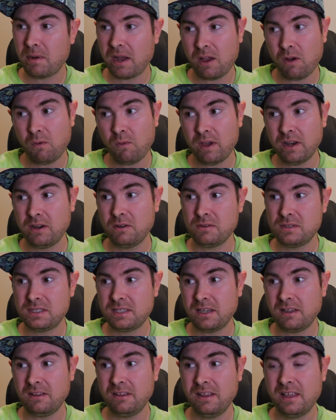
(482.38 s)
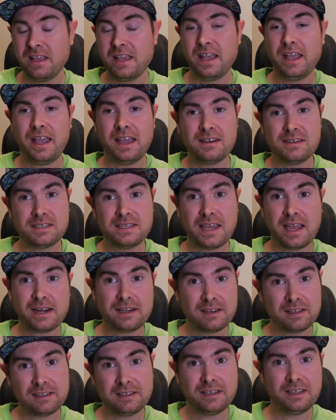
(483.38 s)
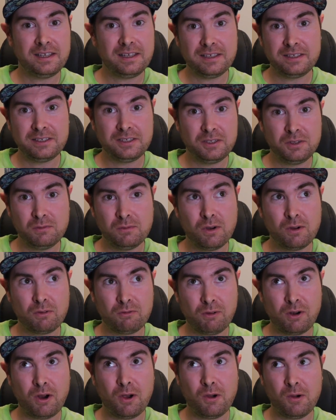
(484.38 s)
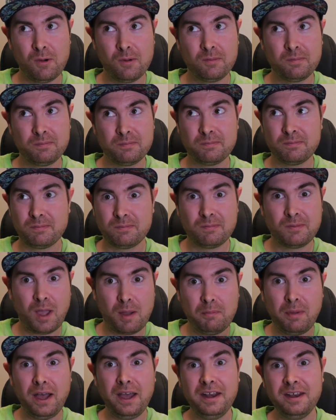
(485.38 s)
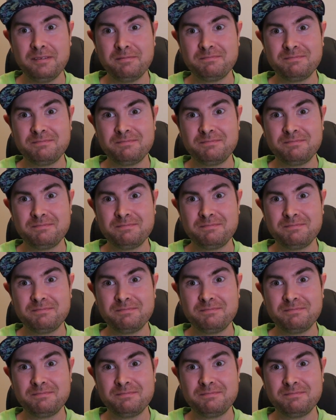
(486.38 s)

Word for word: by a windowsill and technically you will grow a bud.